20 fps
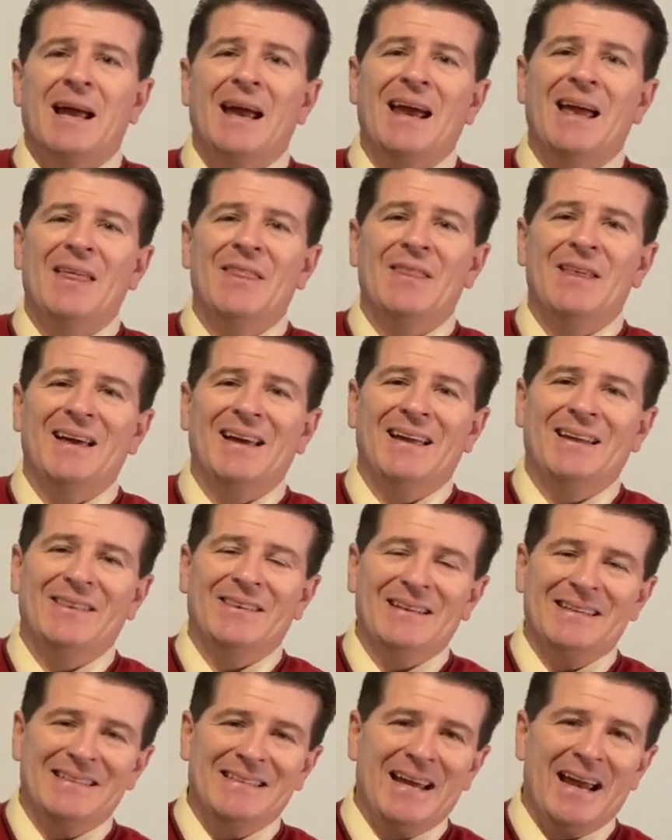and then
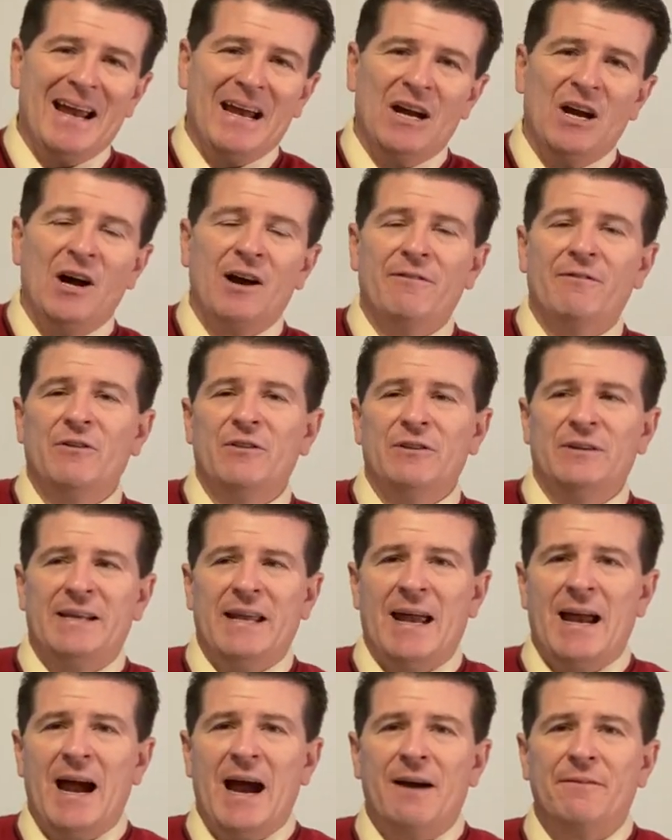the day of or the
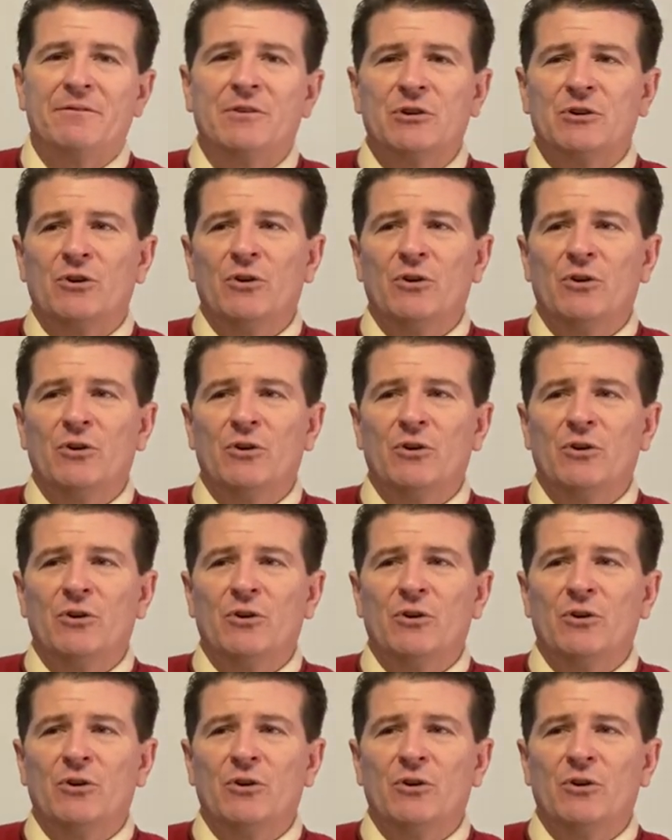day after